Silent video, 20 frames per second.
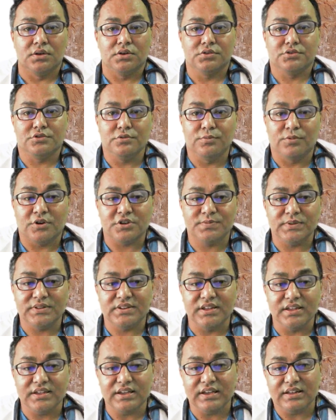So you must be
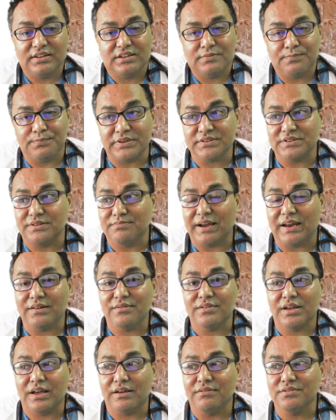thinking this patient might
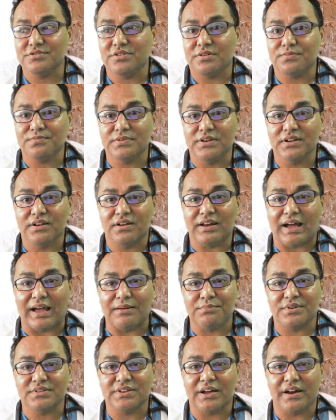be having subclinical
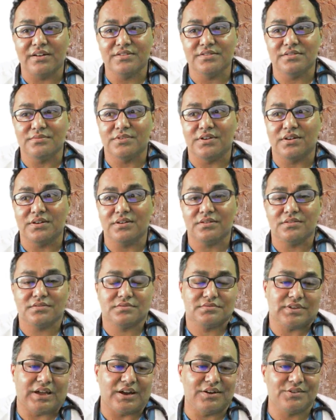hyperthyroidism or
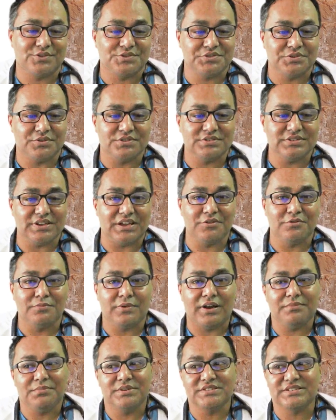a thyrotoxicosis, and you
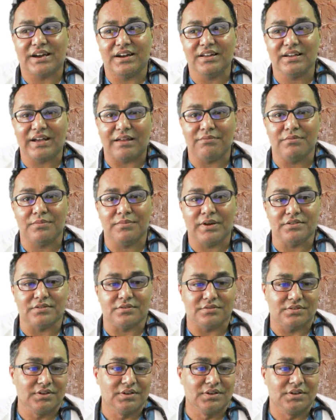might be starting
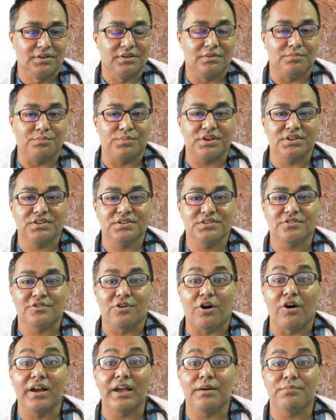carbimazole. But it is a
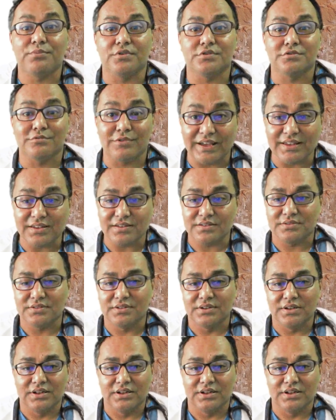wrong approach. Why?